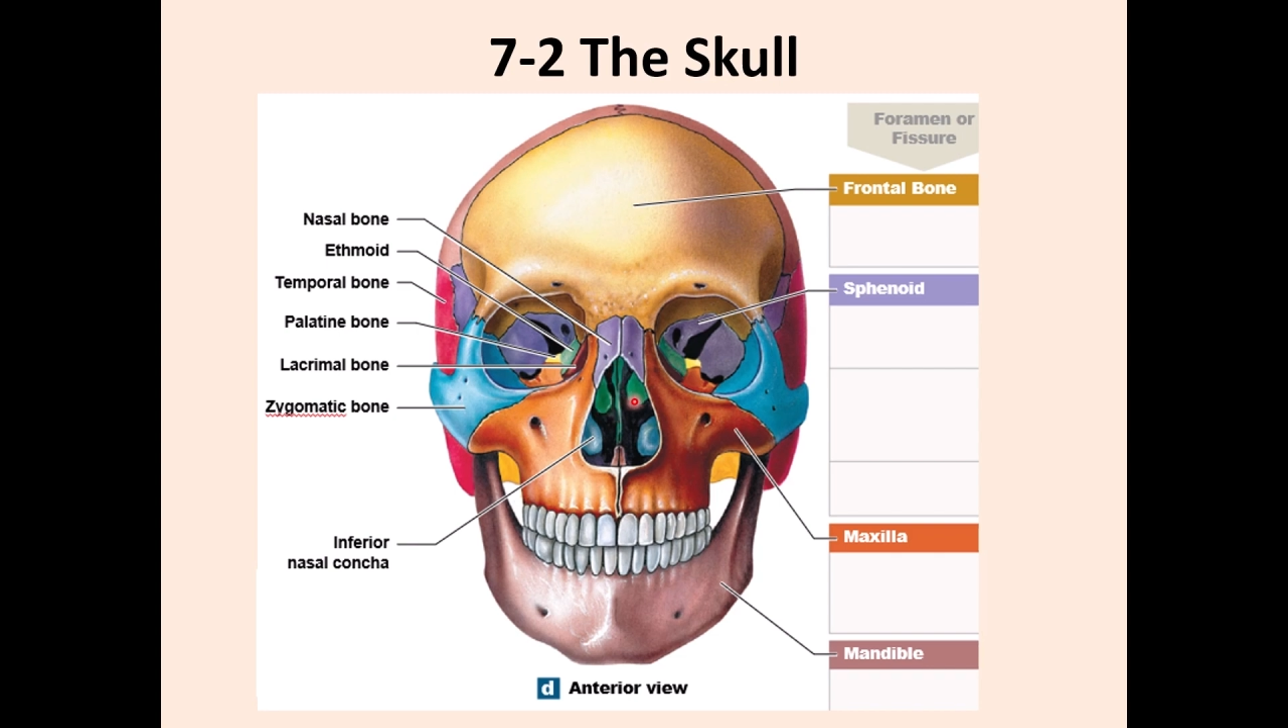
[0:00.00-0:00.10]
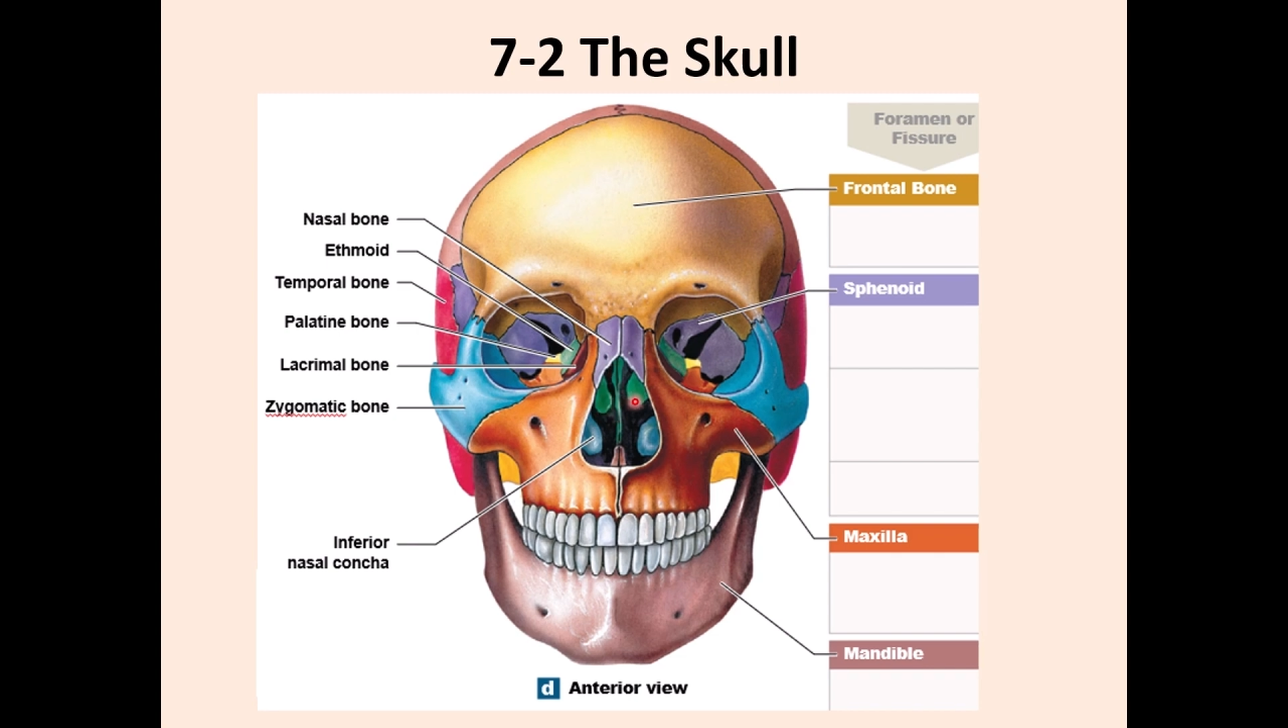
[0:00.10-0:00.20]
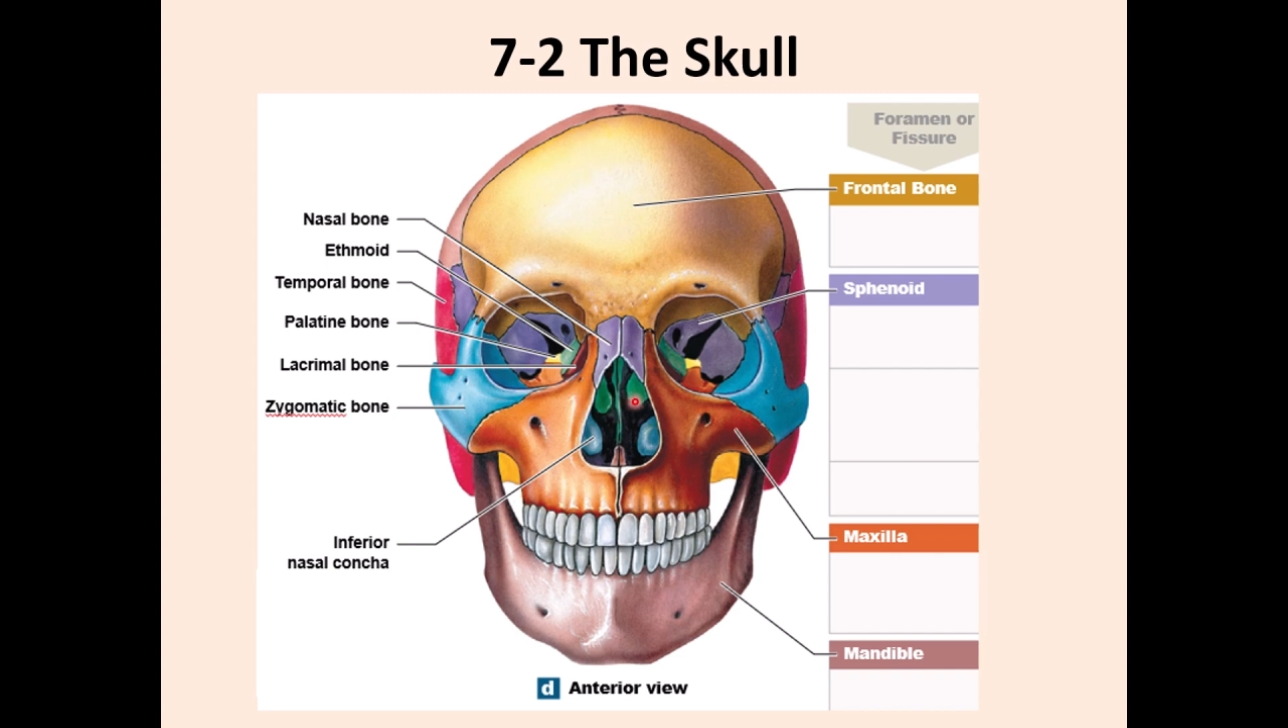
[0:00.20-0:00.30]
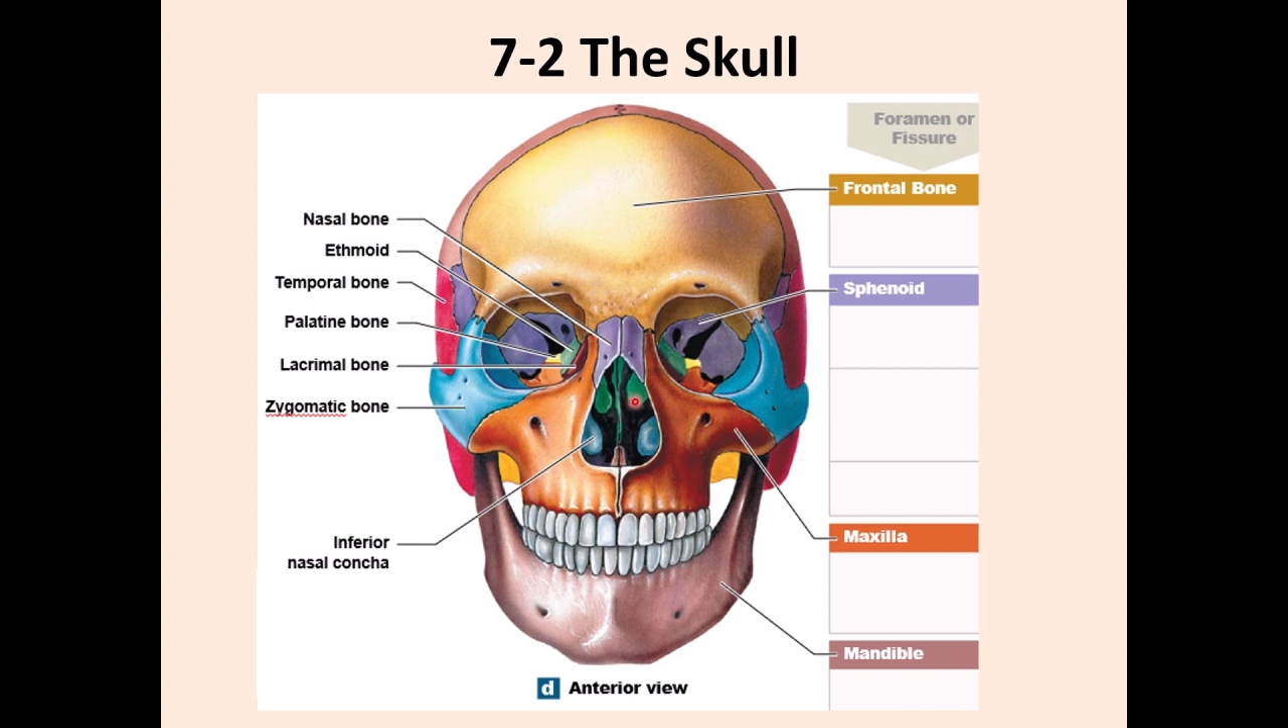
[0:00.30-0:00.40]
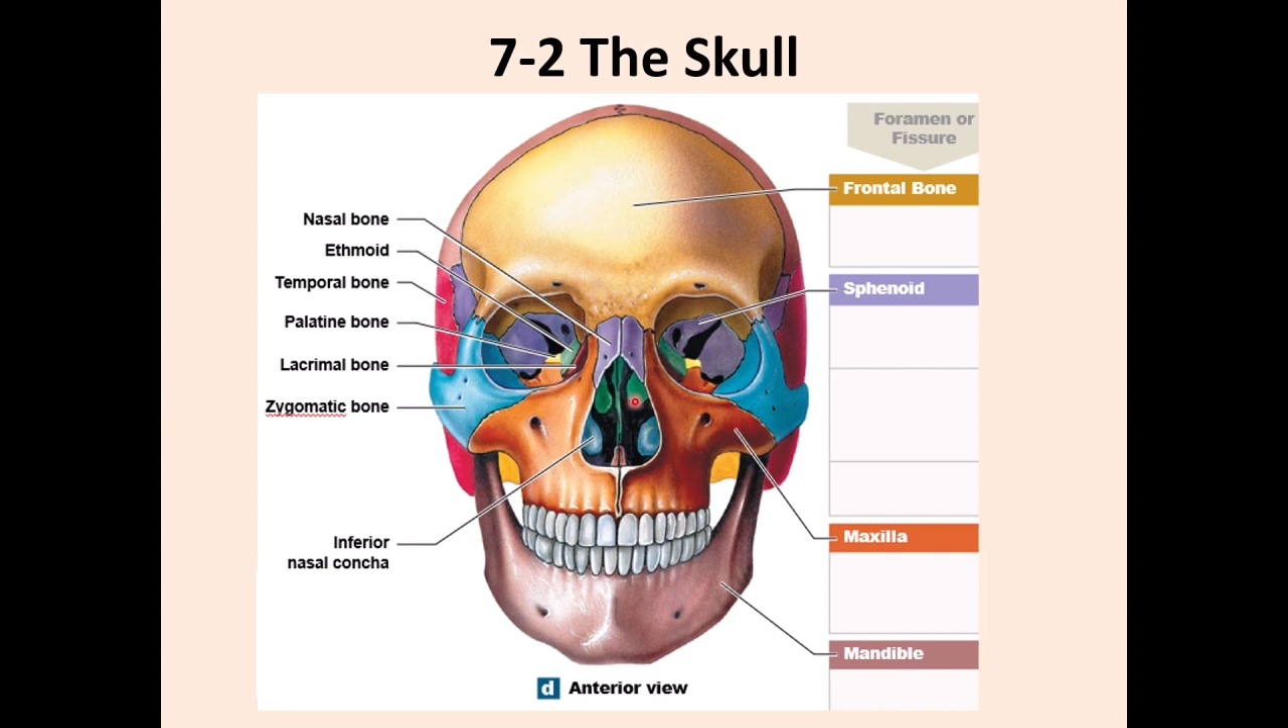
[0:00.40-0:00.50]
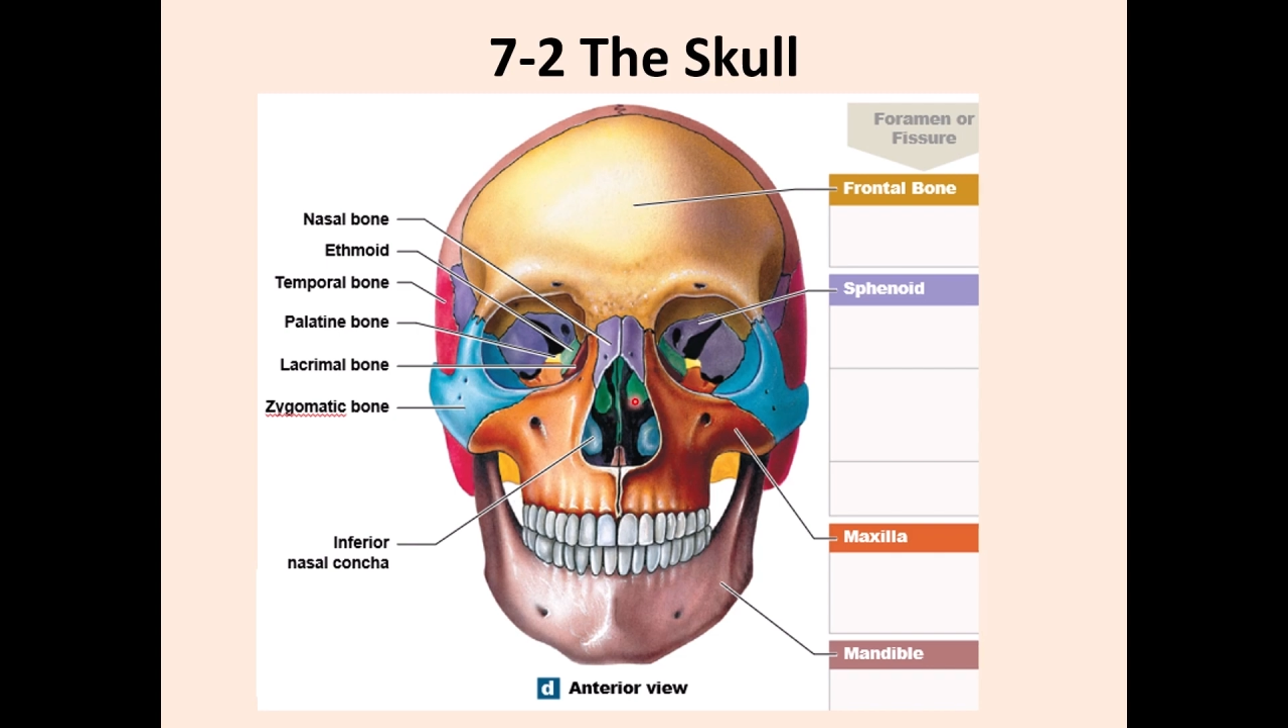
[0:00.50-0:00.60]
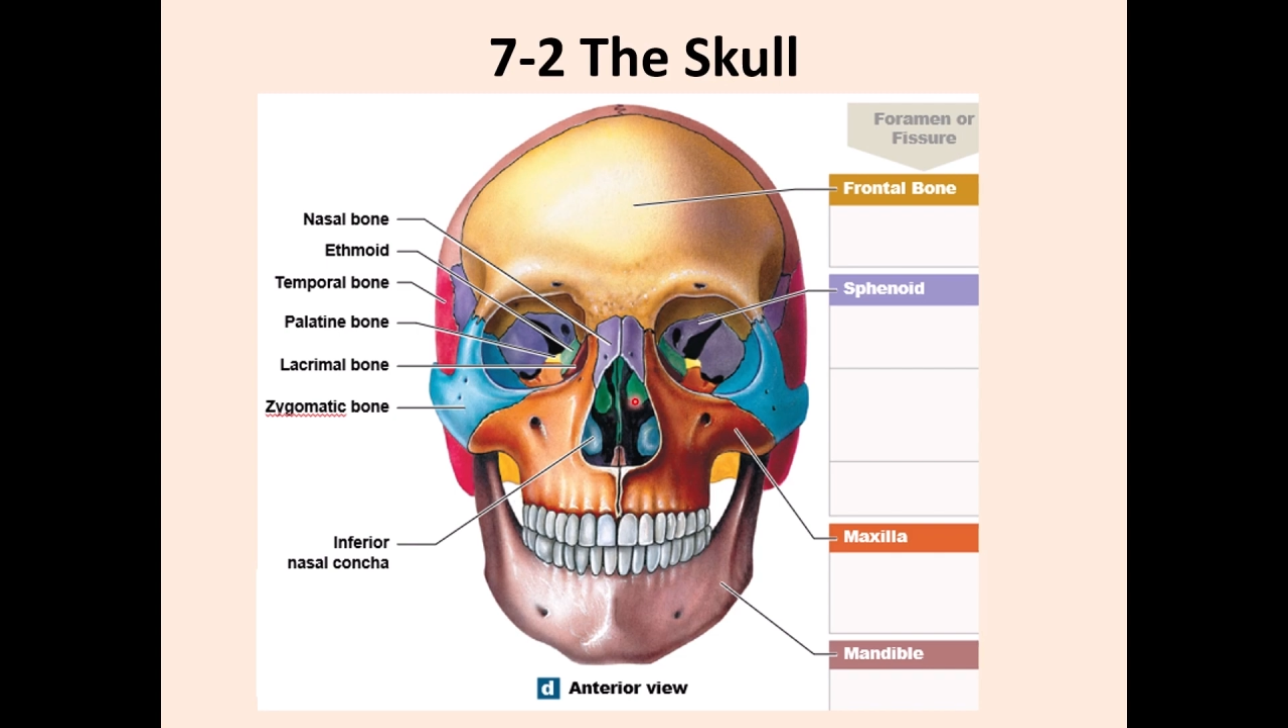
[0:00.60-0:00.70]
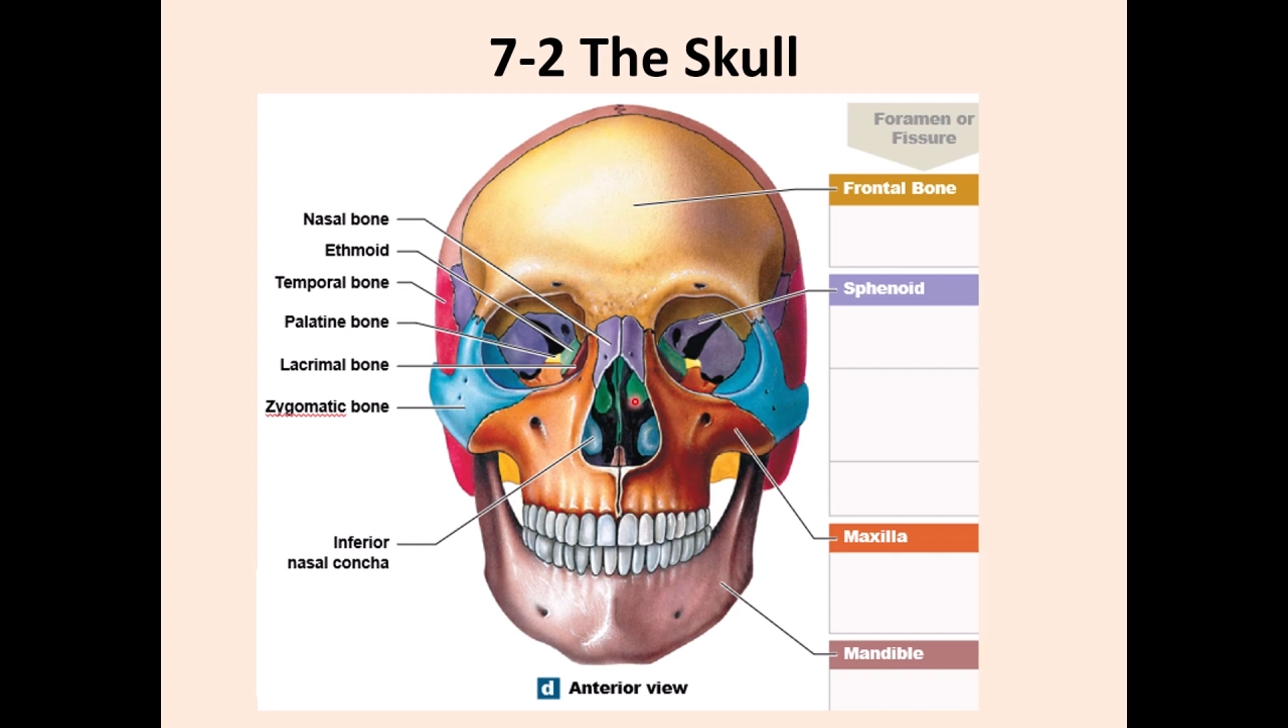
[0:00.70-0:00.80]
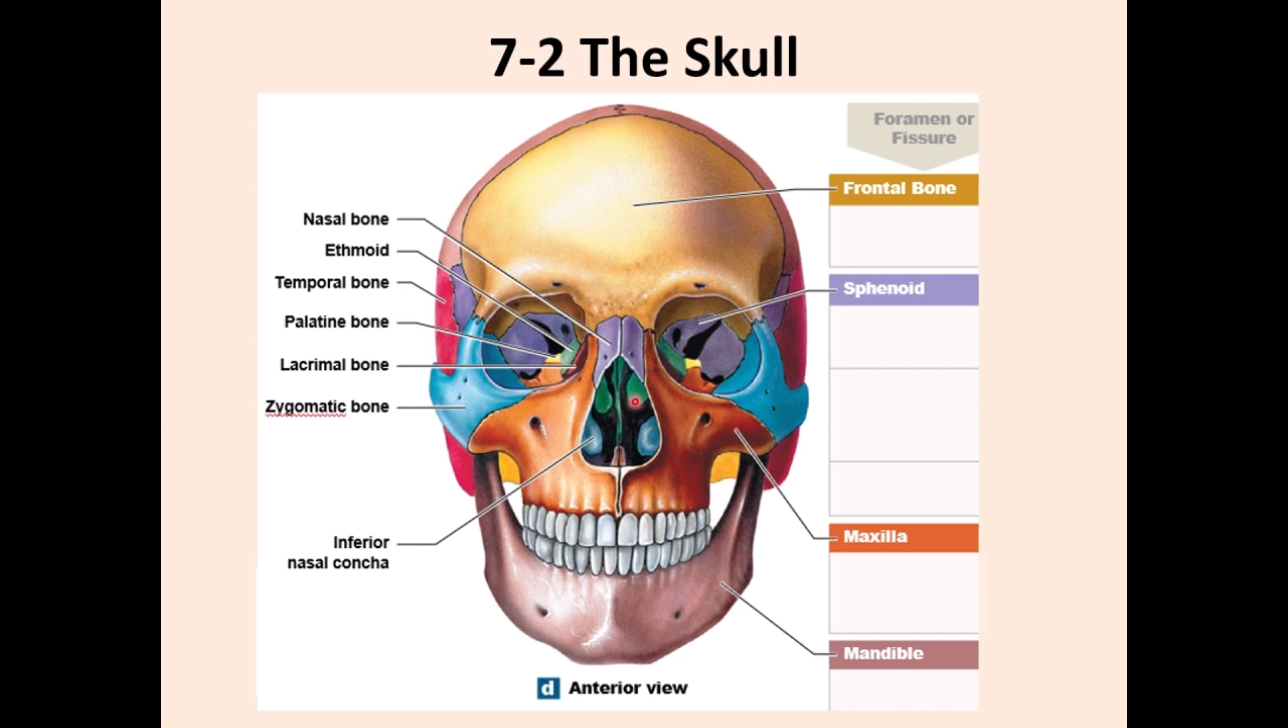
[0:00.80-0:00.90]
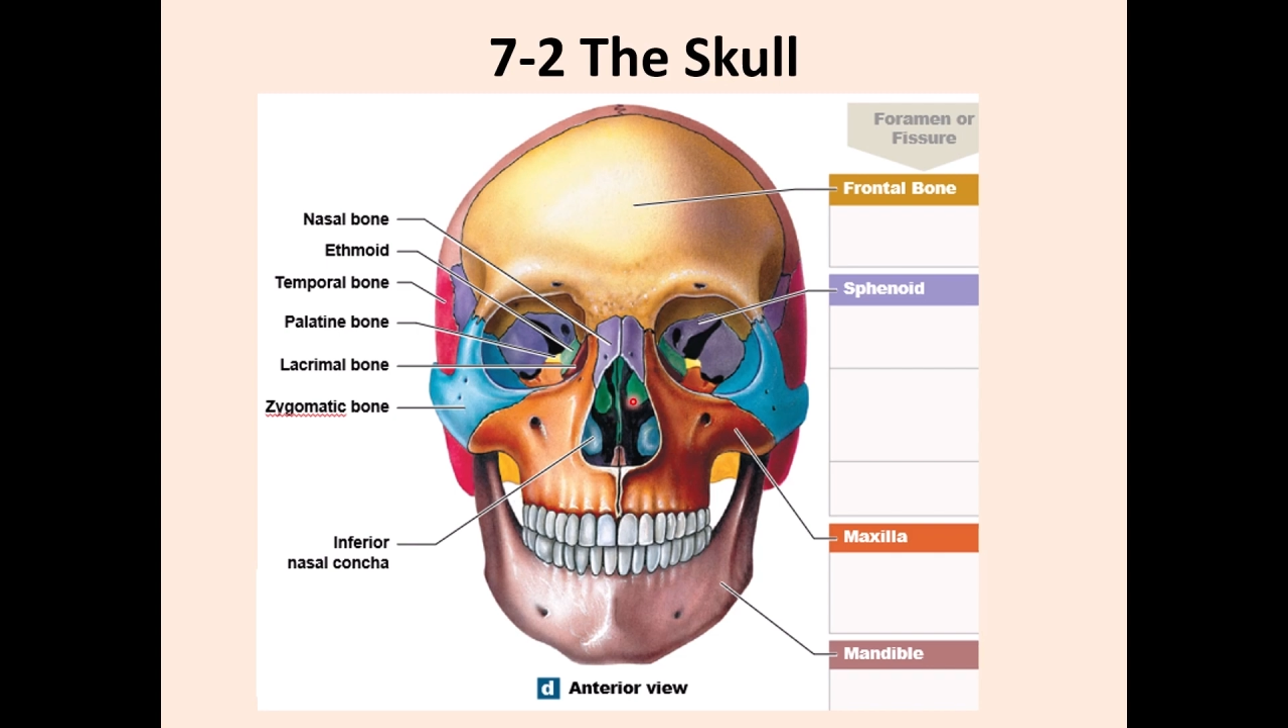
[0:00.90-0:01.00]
of them together.